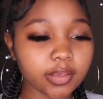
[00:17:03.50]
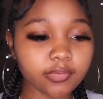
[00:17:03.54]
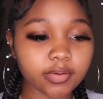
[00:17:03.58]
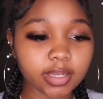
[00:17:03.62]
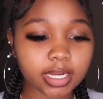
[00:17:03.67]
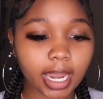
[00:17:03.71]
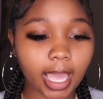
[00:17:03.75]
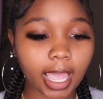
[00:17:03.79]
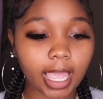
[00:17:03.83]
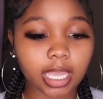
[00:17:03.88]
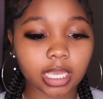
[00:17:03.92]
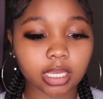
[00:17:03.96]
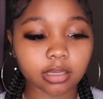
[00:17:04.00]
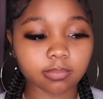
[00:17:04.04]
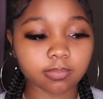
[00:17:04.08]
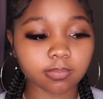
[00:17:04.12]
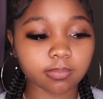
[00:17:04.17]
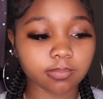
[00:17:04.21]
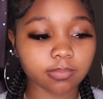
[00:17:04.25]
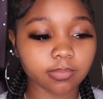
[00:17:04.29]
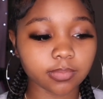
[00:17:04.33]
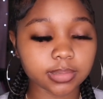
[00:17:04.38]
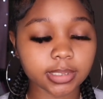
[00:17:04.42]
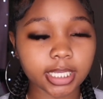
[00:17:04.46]
even like
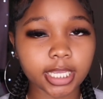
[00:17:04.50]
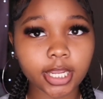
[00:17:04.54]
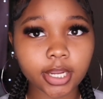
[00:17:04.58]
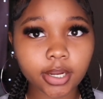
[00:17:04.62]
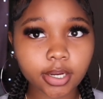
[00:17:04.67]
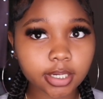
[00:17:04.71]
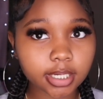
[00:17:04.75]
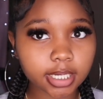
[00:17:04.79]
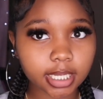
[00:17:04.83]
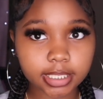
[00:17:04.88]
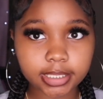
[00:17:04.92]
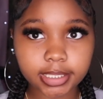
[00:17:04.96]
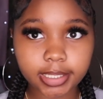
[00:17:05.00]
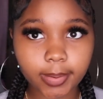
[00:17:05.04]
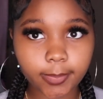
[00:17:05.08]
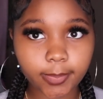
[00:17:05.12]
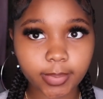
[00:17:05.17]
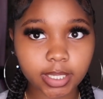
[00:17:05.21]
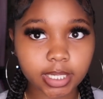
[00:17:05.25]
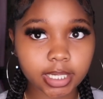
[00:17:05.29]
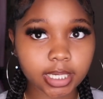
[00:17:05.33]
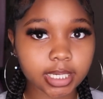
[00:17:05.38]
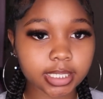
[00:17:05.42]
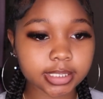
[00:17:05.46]
hear nothing
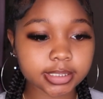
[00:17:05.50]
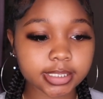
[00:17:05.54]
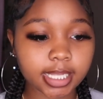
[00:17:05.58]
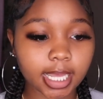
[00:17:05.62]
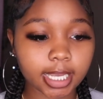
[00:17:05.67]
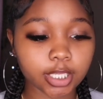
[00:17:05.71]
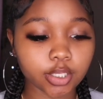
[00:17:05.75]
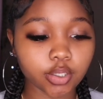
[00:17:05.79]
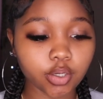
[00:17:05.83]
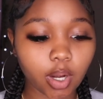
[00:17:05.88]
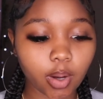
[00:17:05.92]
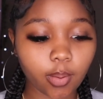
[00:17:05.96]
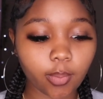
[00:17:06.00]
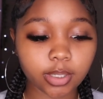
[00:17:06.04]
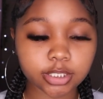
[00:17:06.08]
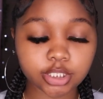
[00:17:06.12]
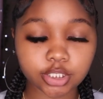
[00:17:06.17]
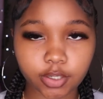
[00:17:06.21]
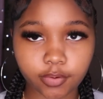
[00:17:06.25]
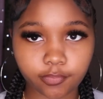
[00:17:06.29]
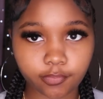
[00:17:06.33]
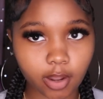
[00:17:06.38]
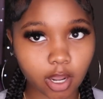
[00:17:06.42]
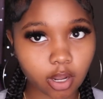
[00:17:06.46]
because like you don't want
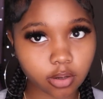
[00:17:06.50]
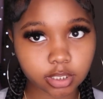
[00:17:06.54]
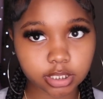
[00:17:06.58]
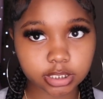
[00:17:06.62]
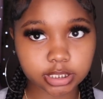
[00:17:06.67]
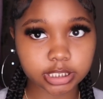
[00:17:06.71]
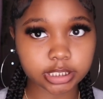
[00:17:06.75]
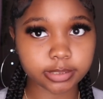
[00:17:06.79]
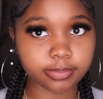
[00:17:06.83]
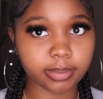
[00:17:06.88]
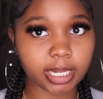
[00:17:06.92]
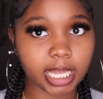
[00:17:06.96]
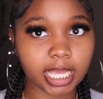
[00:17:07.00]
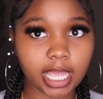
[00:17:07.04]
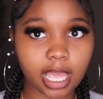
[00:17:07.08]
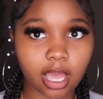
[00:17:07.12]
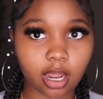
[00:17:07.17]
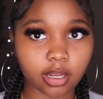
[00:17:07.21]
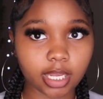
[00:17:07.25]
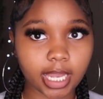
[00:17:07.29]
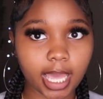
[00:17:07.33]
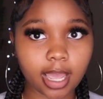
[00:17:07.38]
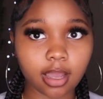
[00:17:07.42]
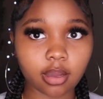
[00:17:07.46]
your phone to just play
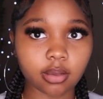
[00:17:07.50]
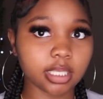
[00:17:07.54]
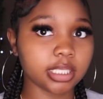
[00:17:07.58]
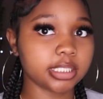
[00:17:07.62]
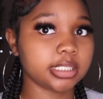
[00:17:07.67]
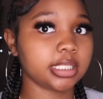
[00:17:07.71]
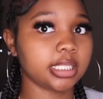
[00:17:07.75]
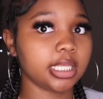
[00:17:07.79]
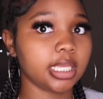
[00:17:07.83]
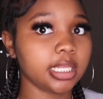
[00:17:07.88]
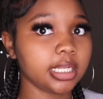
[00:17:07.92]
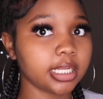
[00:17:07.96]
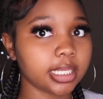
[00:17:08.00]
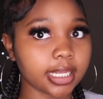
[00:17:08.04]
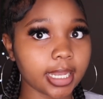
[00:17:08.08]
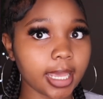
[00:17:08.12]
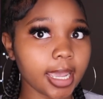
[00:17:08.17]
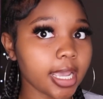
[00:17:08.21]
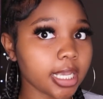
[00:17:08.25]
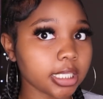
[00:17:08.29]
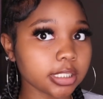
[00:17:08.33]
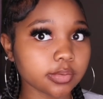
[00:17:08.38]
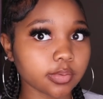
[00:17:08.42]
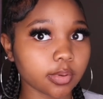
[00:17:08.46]
all out in the
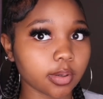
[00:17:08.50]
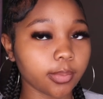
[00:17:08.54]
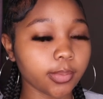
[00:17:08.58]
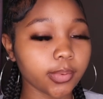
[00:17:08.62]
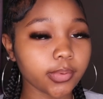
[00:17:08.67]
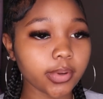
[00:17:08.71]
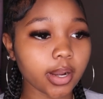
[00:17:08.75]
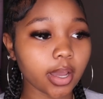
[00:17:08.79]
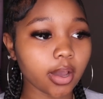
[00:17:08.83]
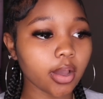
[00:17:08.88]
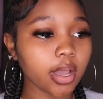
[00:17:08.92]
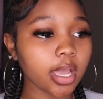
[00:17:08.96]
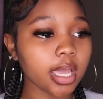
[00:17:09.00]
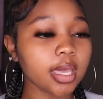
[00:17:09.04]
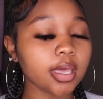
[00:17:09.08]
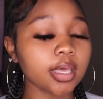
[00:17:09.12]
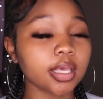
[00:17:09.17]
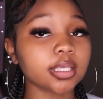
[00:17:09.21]
classroom, you know.